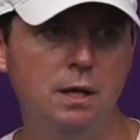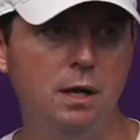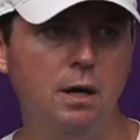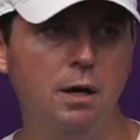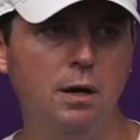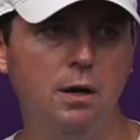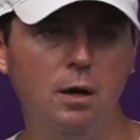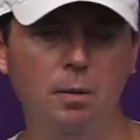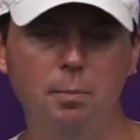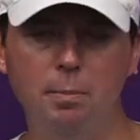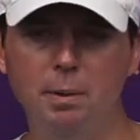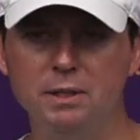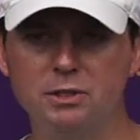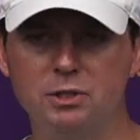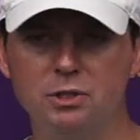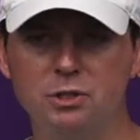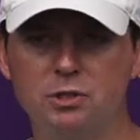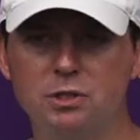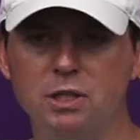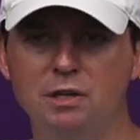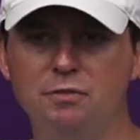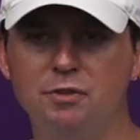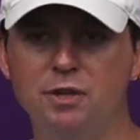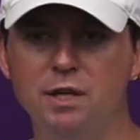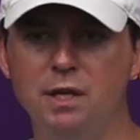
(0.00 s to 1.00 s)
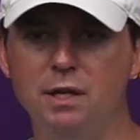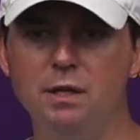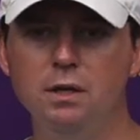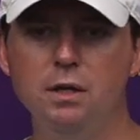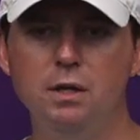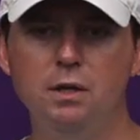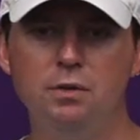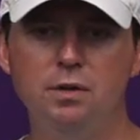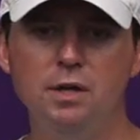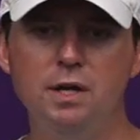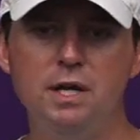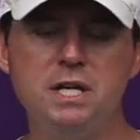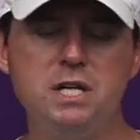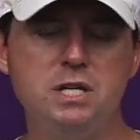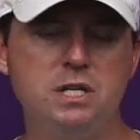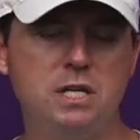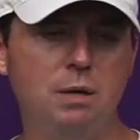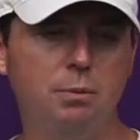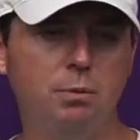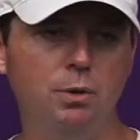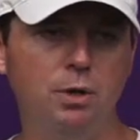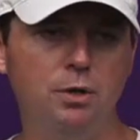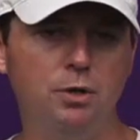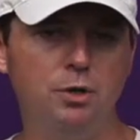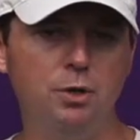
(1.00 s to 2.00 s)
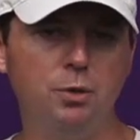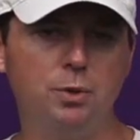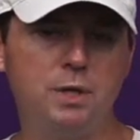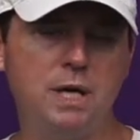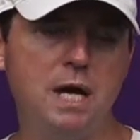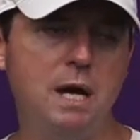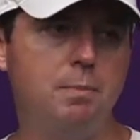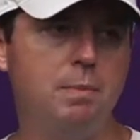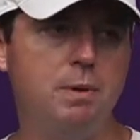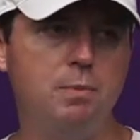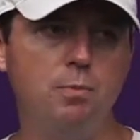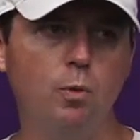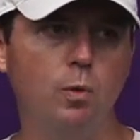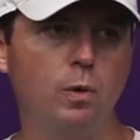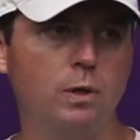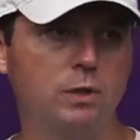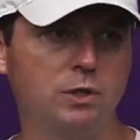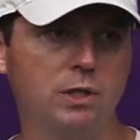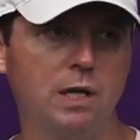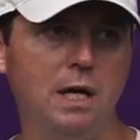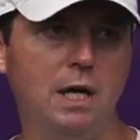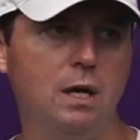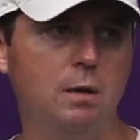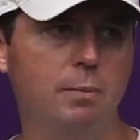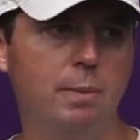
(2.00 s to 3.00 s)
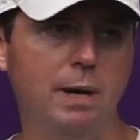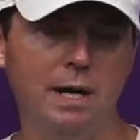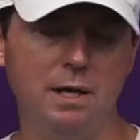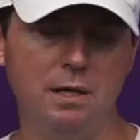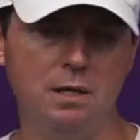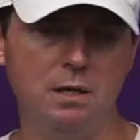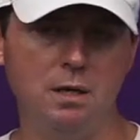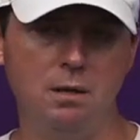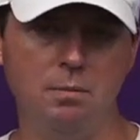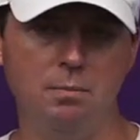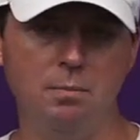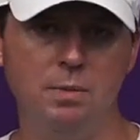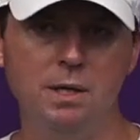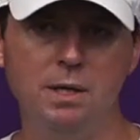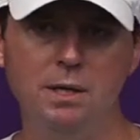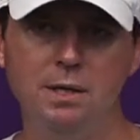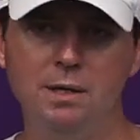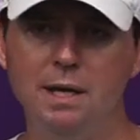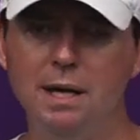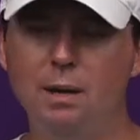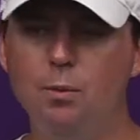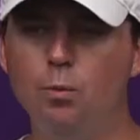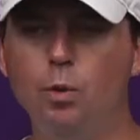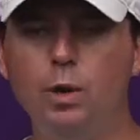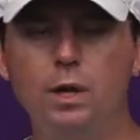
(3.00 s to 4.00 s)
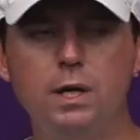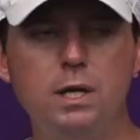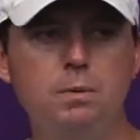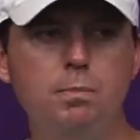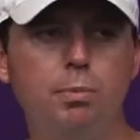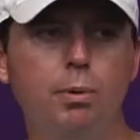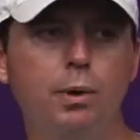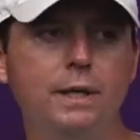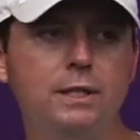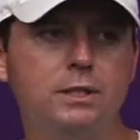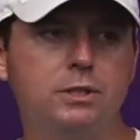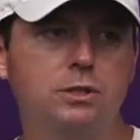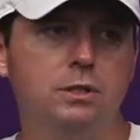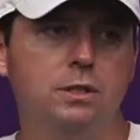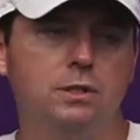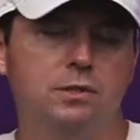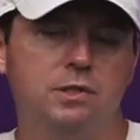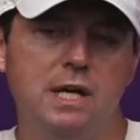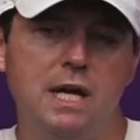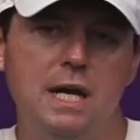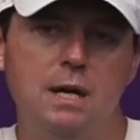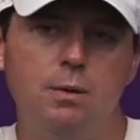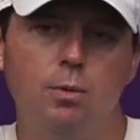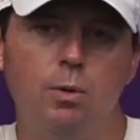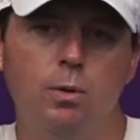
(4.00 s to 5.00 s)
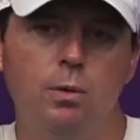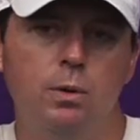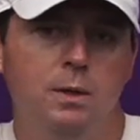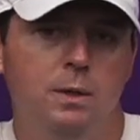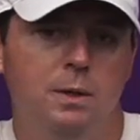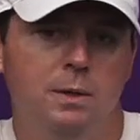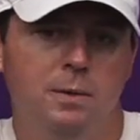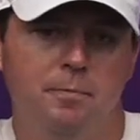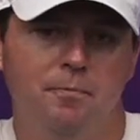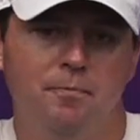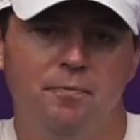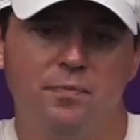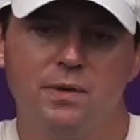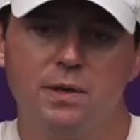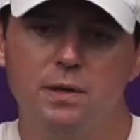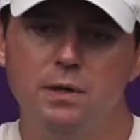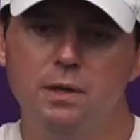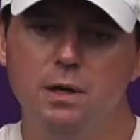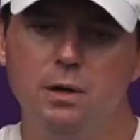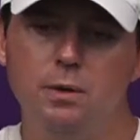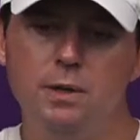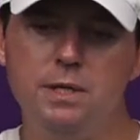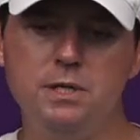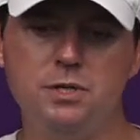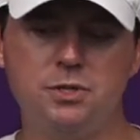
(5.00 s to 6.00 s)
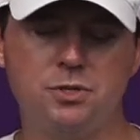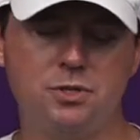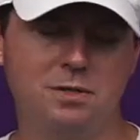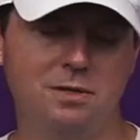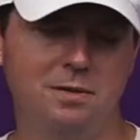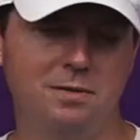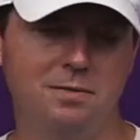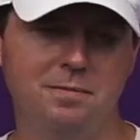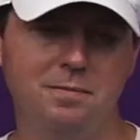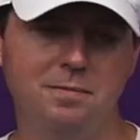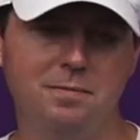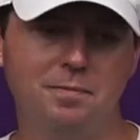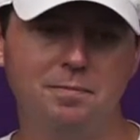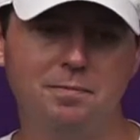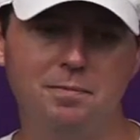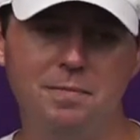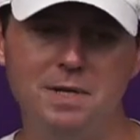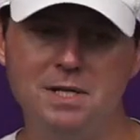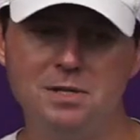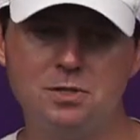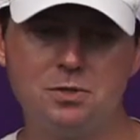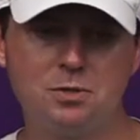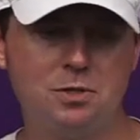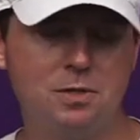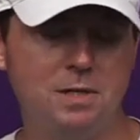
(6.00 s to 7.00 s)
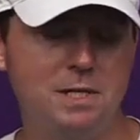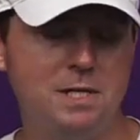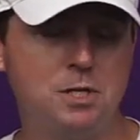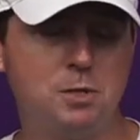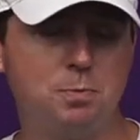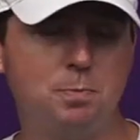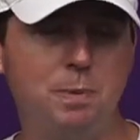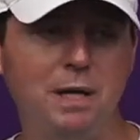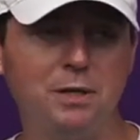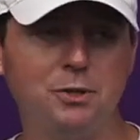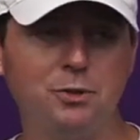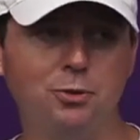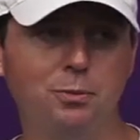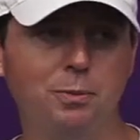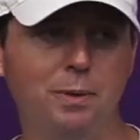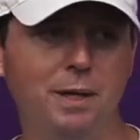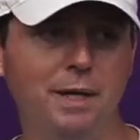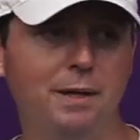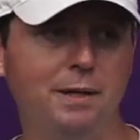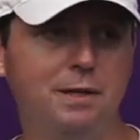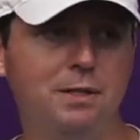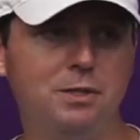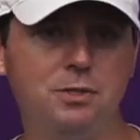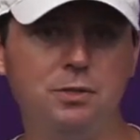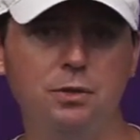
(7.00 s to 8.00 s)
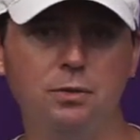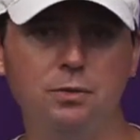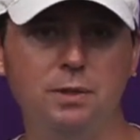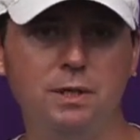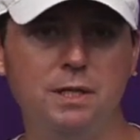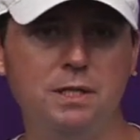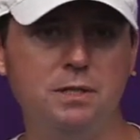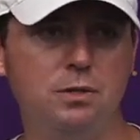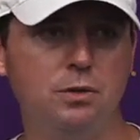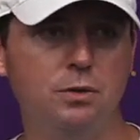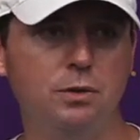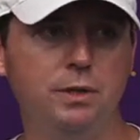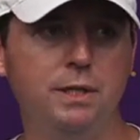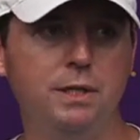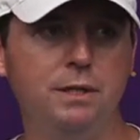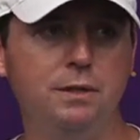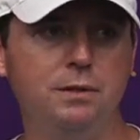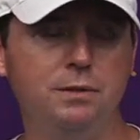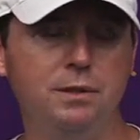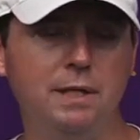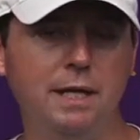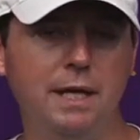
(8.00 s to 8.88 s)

A bunch of stuff that he's able to do. Can't be more excited about him and what he brings to the table. You know, he's special, man. He's elite.